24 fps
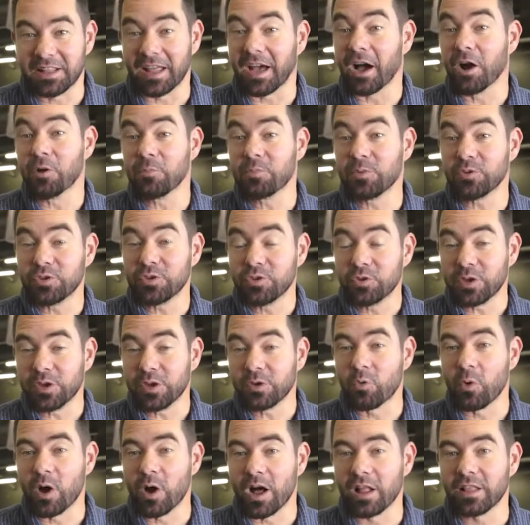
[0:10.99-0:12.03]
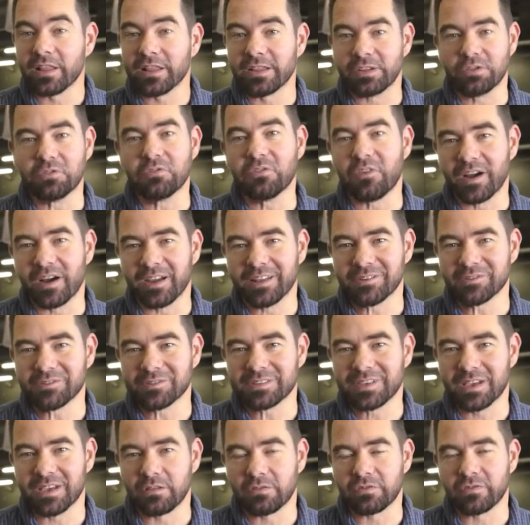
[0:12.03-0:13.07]
I hope you're doing well and you find
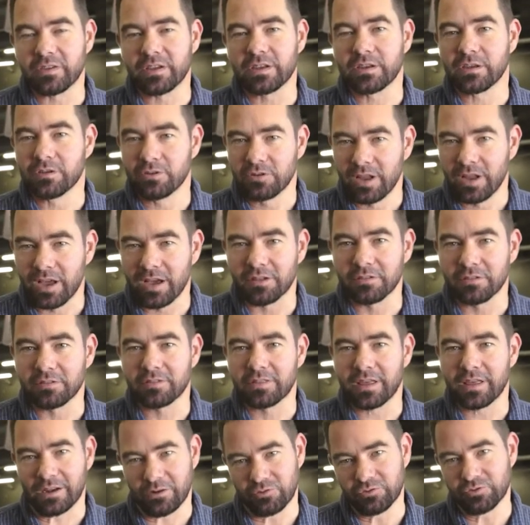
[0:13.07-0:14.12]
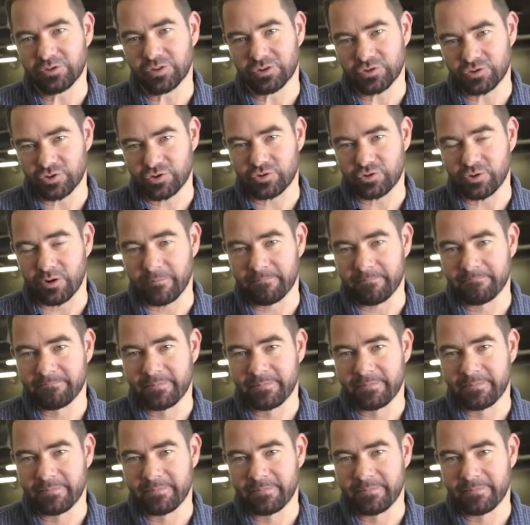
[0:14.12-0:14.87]
yourself in good health and also strong.